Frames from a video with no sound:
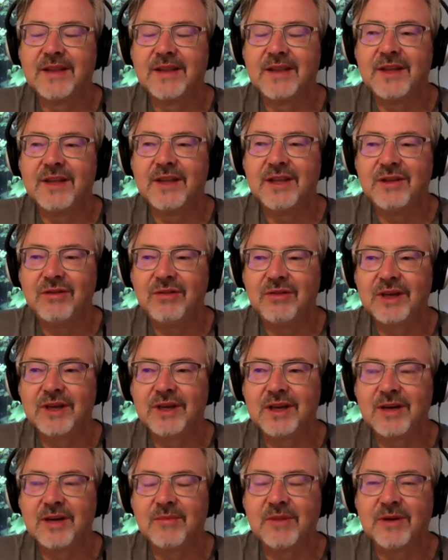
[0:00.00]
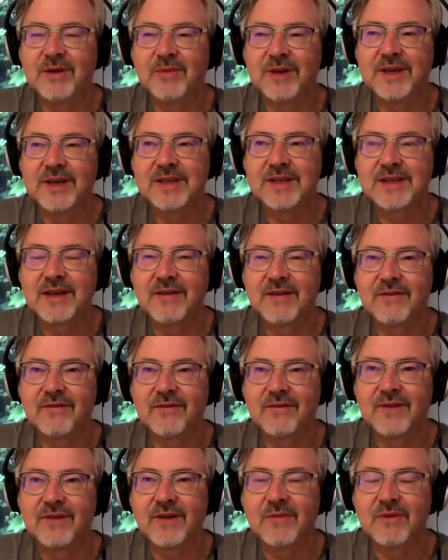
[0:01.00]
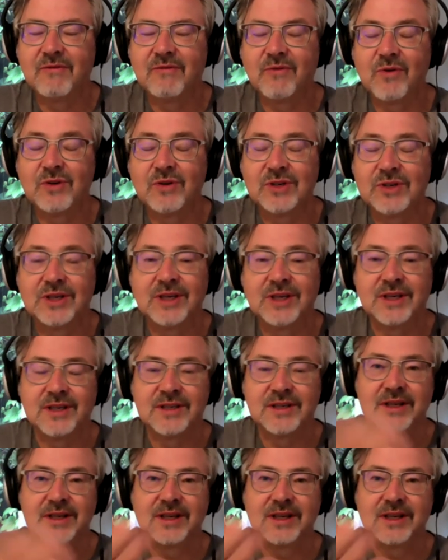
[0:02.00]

youth that come there, because I've been fortunate